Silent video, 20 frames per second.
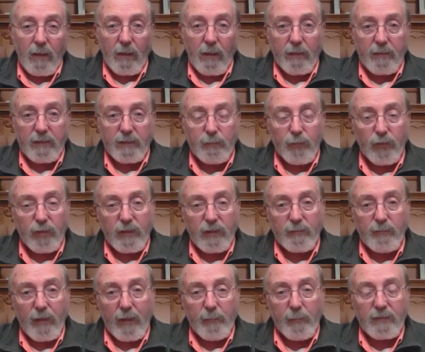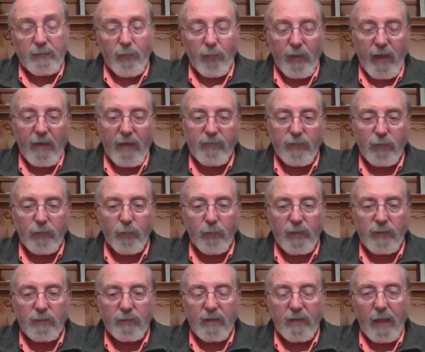this book is published, but we have two
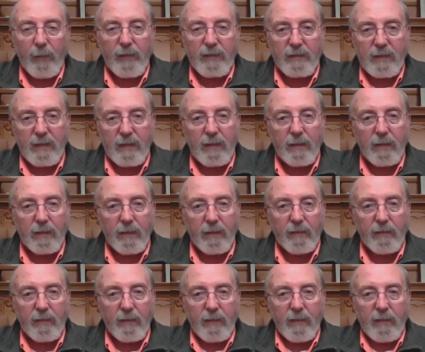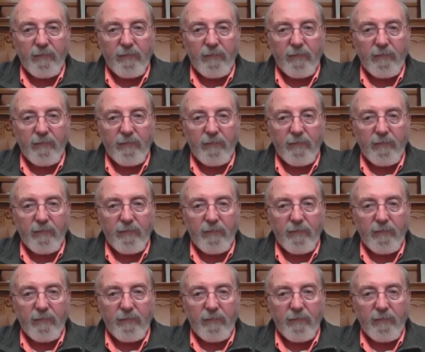original copies and then a